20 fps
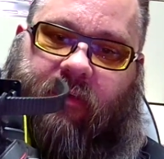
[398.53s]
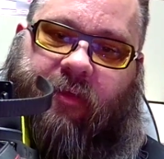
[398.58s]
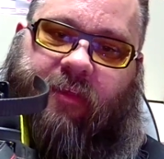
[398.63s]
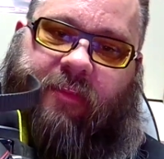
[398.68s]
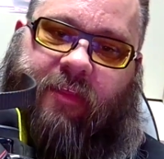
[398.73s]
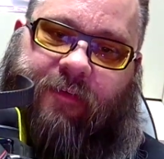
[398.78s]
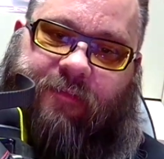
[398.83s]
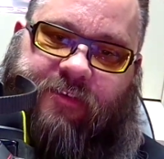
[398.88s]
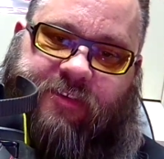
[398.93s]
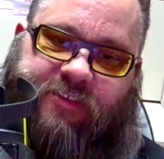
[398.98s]

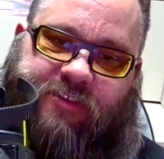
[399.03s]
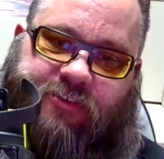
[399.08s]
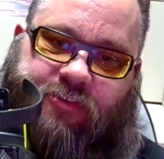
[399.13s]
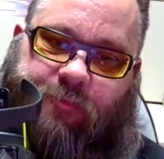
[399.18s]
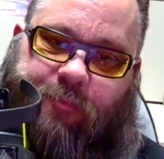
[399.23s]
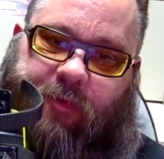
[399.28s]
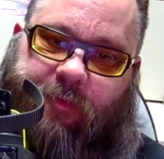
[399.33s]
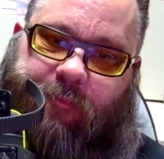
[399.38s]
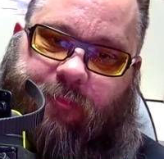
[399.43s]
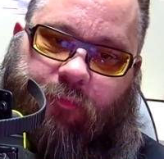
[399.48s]
They have this
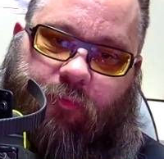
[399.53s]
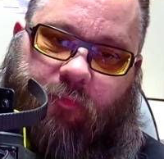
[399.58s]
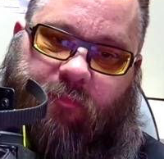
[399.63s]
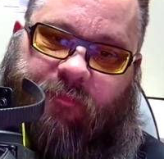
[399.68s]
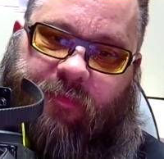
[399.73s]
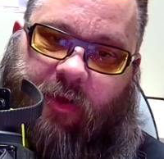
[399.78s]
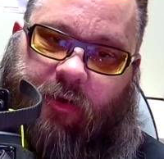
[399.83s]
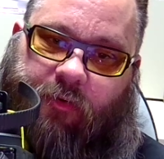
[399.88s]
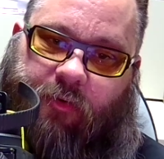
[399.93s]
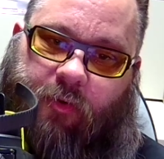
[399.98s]
stupid
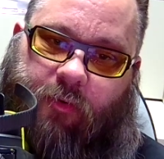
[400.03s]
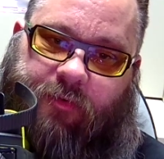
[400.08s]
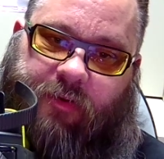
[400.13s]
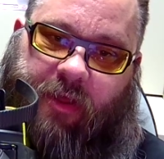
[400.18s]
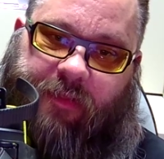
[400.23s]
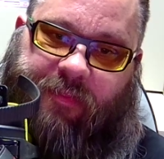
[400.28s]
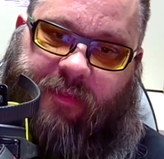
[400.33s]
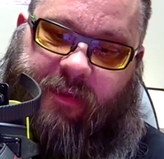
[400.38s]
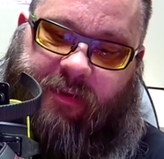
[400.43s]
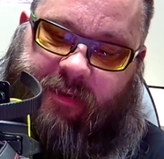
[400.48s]
Velcro
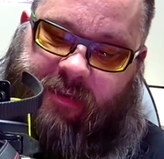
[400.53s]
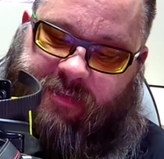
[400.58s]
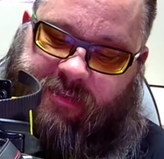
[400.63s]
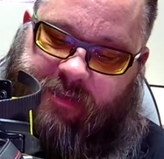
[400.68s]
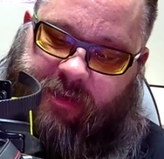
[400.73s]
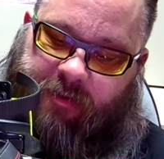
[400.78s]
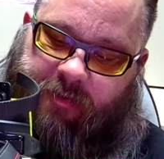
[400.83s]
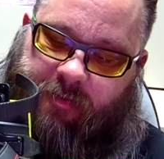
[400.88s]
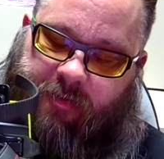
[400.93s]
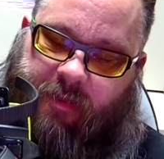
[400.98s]
nothingness
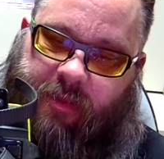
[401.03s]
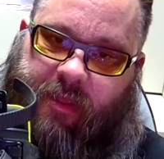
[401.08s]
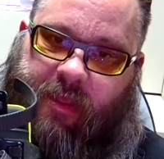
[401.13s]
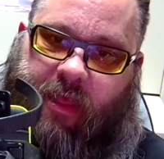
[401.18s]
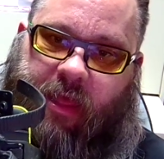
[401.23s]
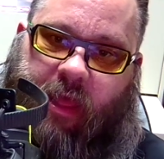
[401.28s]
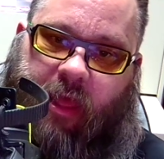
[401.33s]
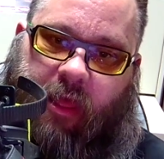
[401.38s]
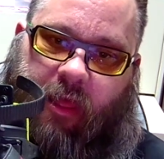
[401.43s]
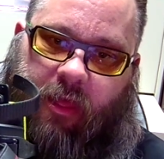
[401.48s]
here.
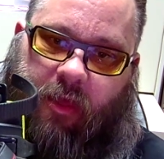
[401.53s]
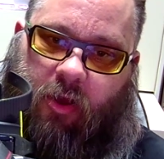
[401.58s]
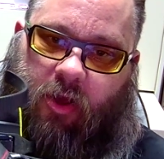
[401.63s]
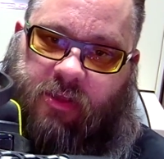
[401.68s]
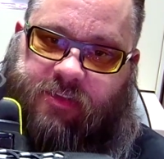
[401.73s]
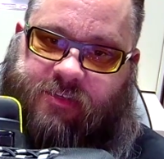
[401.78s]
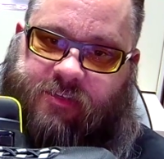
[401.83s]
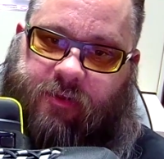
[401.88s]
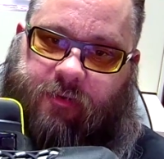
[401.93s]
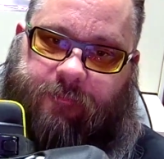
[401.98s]

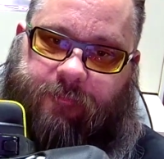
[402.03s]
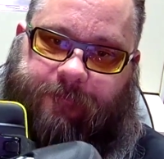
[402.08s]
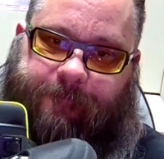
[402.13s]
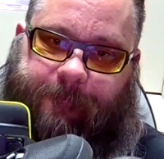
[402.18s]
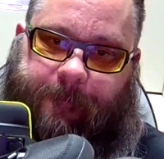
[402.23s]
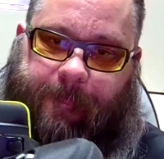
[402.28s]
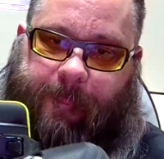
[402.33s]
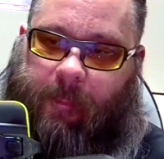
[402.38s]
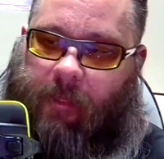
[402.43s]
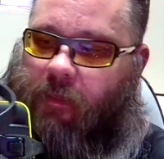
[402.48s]
Also,
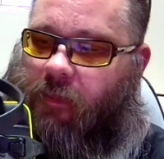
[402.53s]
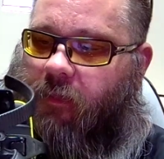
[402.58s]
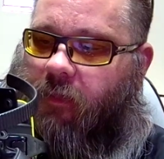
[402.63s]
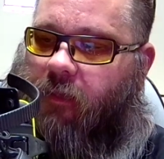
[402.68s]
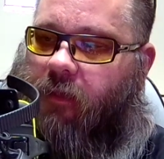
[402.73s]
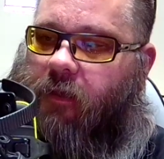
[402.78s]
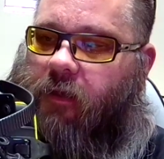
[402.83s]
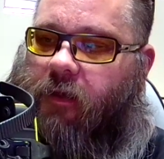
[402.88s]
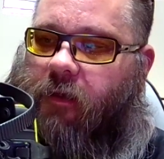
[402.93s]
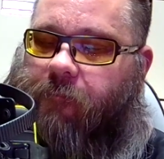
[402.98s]

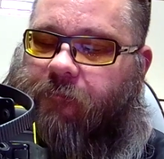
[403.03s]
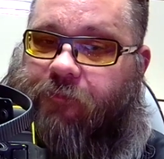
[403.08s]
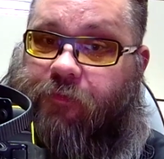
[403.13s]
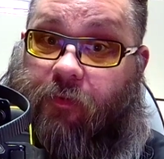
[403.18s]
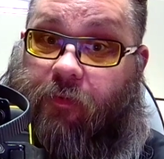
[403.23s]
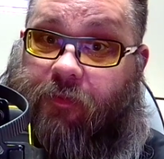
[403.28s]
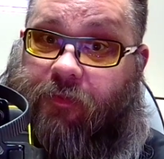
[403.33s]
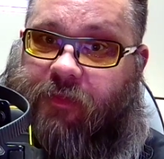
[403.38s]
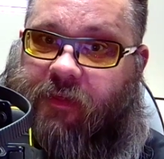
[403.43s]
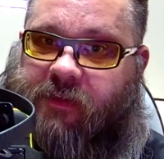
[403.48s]
a few
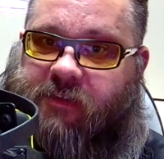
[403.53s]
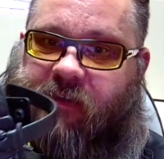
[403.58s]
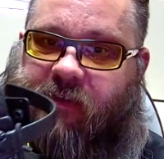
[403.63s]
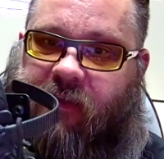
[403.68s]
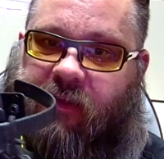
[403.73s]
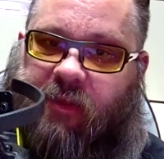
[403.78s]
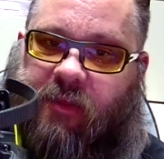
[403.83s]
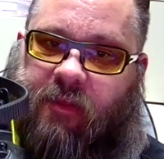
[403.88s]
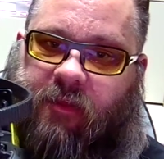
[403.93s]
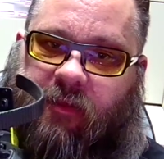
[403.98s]
other things.
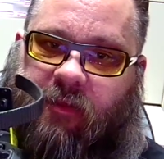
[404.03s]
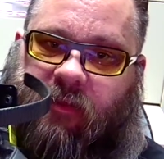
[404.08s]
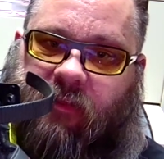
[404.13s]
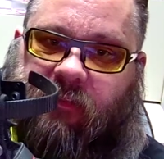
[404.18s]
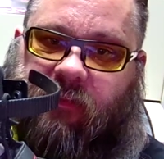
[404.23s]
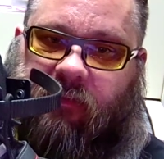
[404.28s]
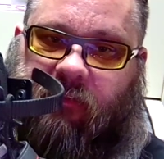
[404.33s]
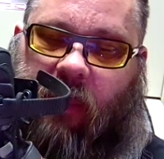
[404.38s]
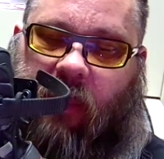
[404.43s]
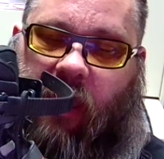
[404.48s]

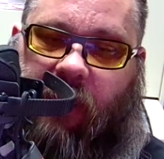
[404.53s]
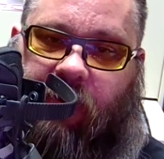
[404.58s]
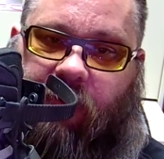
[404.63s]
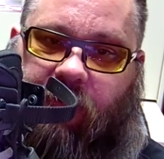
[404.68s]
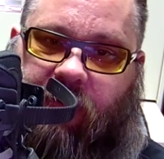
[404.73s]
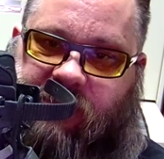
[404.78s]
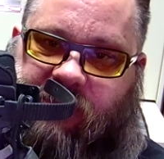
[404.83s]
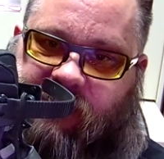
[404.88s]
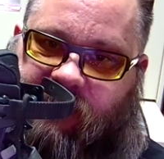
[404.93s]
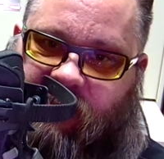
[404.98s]
The liner
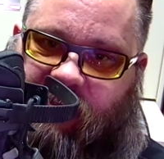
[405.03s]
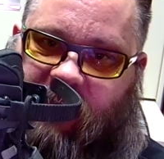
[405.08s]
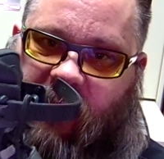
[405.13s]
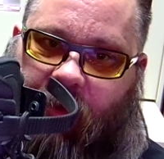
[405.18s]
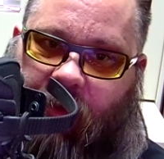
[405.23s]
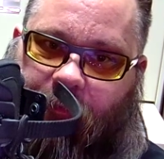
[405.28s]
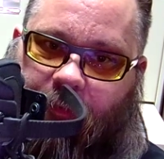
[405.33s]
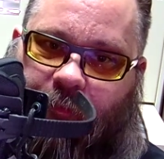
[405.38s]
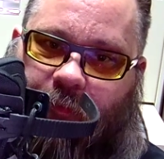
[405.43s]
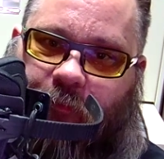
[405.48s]
is
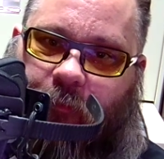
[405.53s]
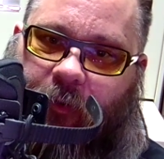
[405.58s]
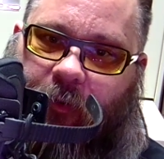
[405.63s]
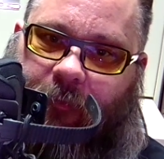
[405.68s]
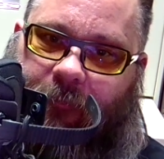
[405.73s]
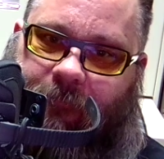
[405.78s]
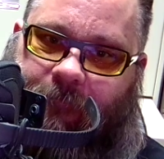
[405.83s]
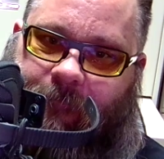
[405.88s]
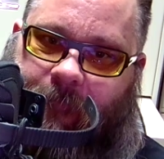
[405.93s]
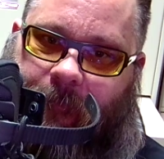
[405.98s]
not removable.
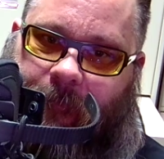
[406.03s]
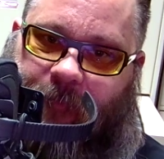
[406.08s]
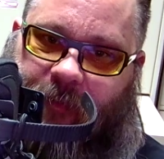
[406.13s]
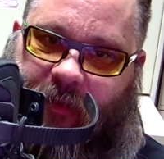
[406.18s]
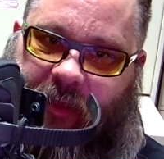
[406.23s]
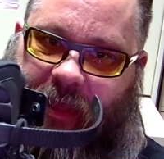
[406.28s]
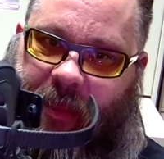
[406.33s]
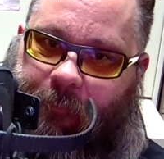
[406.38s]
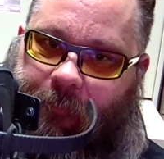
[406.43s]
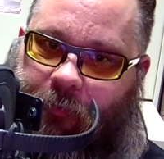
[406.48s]
You
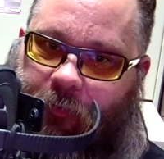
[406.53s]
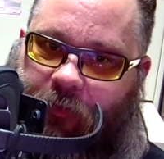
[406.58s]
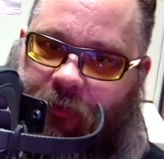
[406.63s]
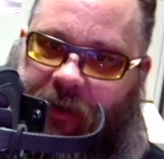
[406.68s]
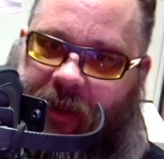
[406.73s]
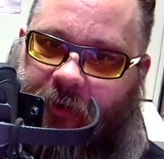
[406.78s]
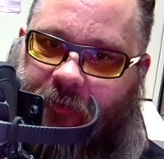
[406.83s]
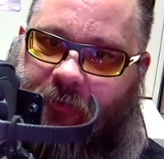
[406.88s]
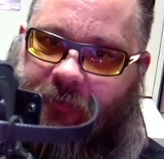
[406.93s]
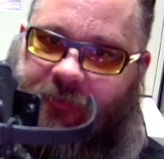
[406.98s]
can't pull it
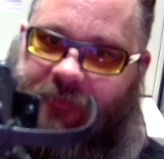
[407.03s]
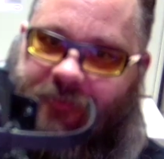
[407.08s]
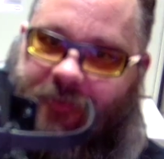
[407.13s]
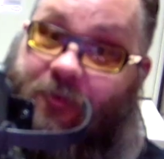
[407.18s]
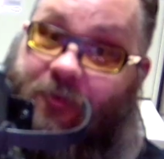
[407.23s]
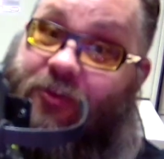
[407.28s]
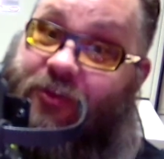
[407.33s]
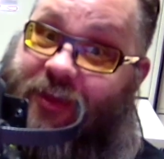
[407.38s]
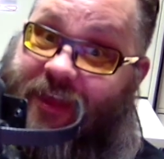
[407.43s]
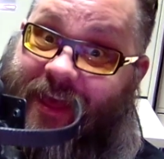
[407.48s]
out. I
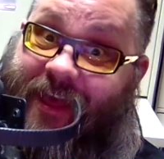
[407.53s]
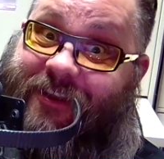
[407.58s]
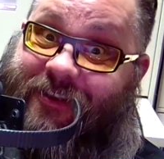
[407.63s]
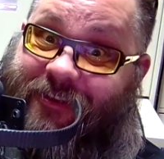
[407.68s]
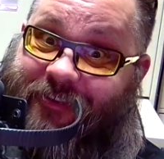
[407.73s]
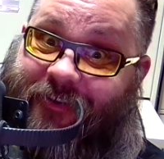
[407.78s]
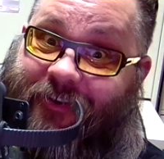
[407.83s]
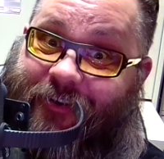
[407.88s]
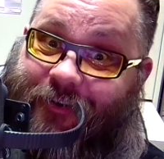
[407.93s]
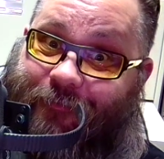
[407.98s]
mean, you can.
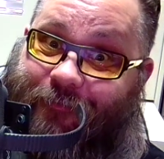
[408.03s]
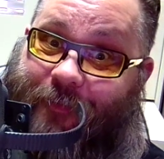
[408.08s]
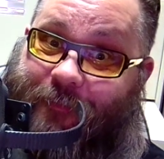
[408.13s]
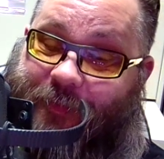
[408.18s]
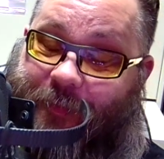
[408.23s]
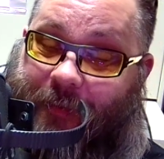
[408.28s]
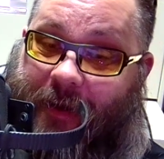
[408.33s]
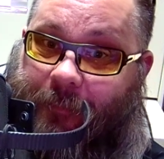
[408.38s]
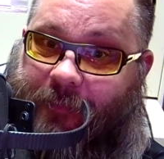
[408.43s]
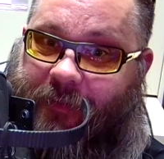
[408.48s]
You're going to rip
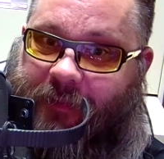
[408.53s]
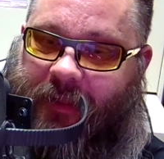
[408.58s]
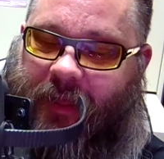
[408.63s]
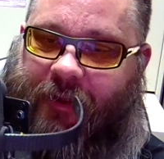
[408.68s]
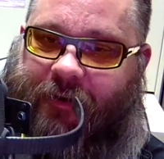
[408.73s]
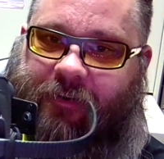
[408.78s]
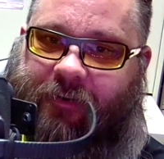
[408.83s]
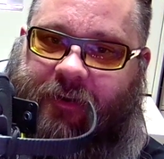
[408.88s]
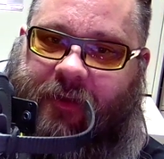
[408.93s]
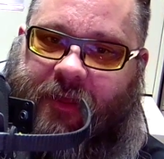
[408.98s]
the bottom of the
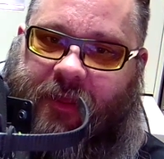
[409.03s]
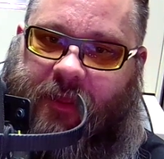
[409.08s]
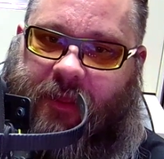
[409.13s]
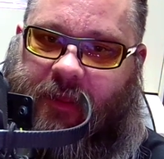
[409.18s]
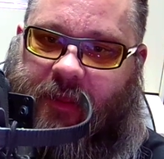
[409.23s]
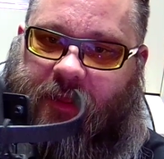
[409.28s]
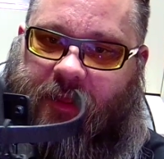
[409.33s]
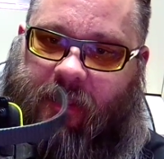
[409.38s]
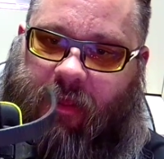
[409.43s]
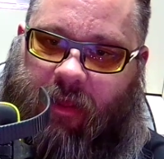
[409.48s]
liner.
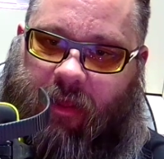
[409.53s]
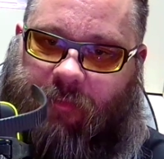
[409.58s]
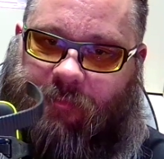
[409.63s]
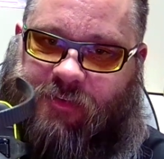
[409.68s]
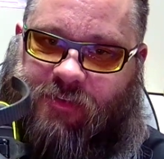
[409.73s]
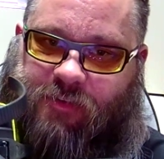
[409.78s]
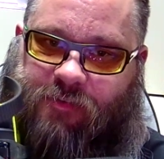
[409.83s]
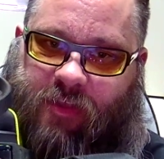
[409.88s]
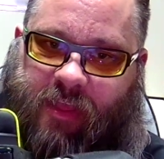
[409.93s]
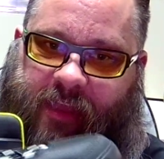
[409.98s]

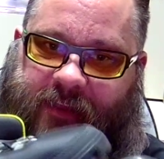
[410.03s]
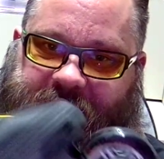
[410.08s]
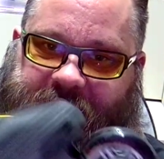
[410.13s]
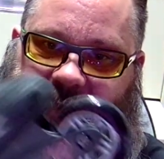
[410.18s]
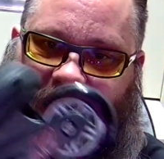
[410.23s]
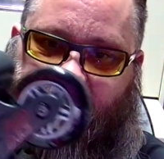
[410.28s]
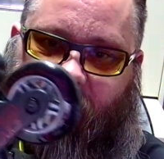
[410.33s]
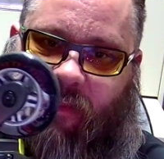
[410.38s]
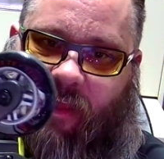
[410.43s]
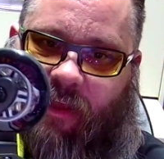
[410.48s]
So you can't
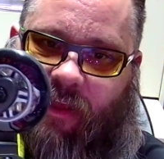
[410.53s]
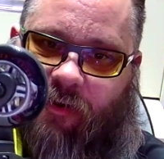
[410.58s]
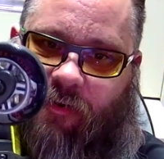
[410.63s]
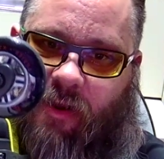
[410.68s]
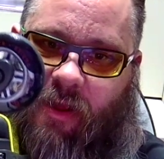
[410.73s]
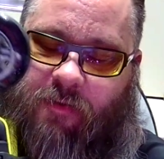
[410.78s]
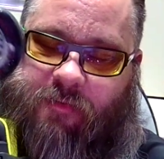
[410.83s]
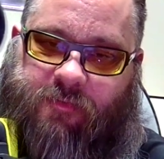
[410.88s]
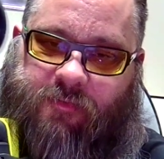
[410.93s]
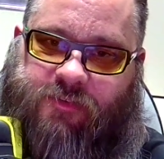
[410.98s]
take the liner
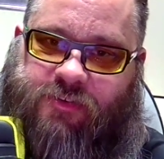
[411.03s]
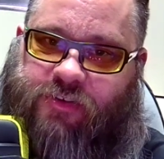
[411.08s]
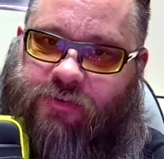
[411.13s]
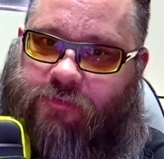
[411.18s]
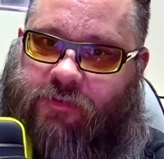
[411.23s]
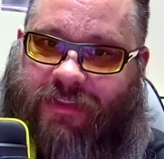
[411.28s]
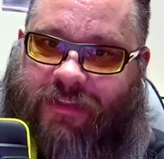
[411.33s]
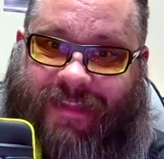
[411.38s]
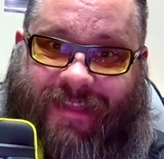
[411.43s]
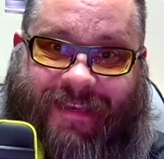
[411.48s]
out to
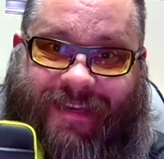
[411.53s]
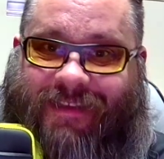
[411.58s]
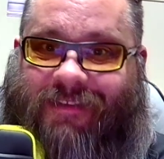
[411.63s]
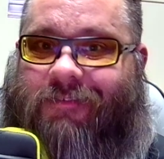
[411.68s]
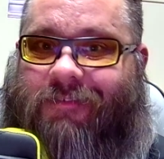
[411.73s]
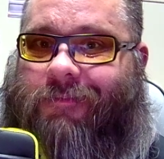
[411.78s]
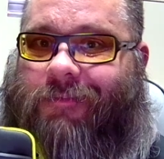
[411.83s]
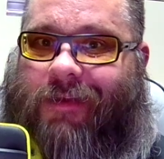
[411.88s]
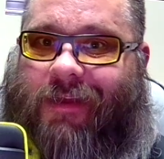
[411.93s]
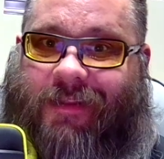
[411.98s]
clean it
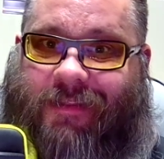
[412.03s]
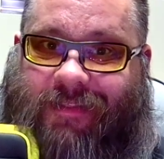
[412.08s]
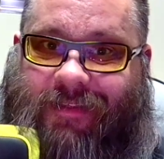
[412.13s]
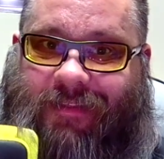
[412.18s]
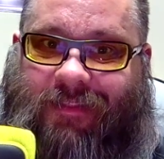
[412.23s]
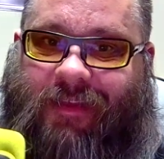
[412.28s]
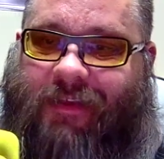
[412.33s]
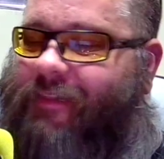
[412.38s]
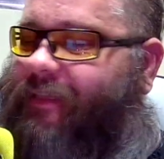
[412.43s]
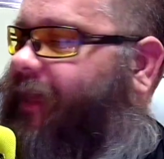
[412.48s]
or anything
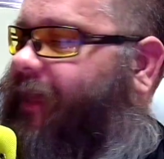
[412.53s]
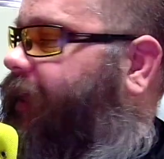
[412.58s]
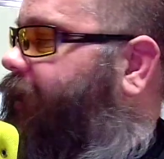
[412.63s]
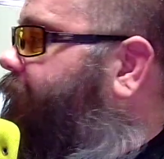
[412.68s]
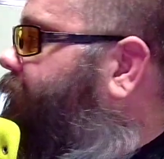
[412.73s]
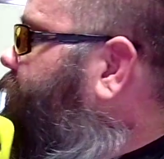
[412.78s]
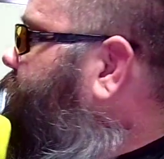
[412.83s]
like that.